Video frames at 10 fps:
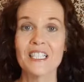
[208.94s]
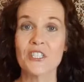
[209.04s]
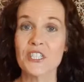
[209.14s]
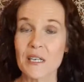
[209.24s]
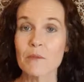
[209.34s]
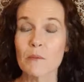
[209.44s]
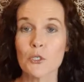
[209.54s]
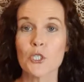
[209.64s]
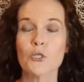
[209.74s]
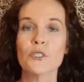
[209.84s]
So step number
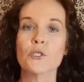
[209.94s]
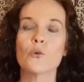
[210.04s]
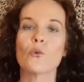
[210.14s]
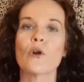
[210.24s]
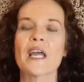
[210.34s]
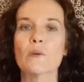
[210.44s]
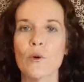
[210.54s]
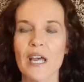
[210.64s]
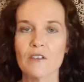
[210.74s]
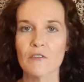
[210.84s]
2 is a great
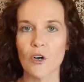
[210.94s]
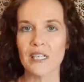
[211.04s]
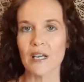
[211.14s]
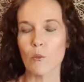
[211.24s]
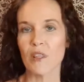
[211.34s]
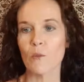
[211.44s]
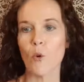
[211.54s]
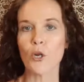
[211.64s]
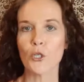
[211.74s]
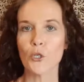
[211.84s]
way to find out whether
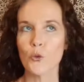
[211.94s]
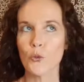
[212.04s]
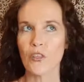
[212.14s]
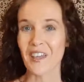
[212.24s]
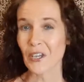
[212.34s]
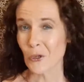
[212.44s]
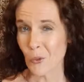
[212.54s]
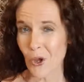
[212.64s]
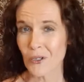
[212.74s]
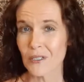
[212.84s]
what you think you
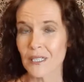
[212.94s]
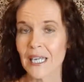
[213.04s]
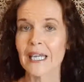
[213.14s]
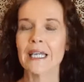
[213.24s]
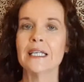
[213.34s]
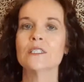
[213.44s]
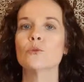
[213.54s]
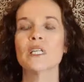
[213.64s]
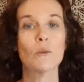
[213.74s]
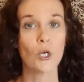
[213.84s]
want is
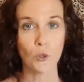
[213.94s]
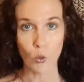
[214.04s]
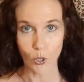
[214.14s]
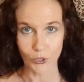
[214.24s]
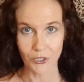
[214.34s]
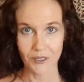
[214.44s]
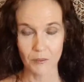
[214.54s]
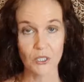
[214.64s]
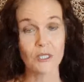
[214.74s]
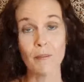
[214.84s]
really what you want,
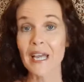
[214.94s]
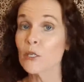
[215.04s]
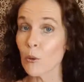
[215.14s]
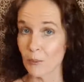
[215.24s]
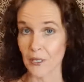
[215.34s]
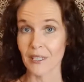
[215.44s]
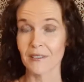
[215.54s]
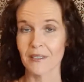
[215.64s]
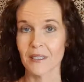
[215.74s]
because it may not be.